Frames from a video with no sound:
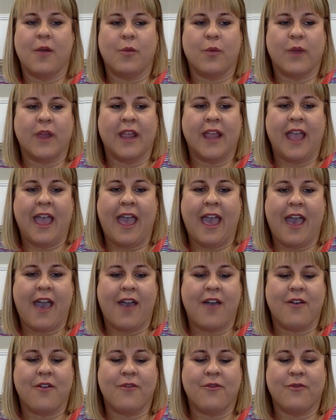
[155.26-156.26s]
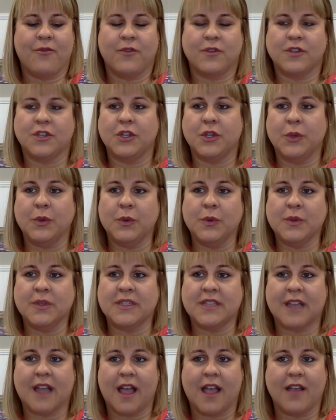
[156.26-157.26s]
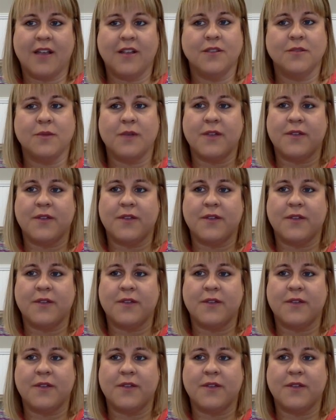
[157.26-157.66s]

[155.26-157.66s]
we have 2 styles.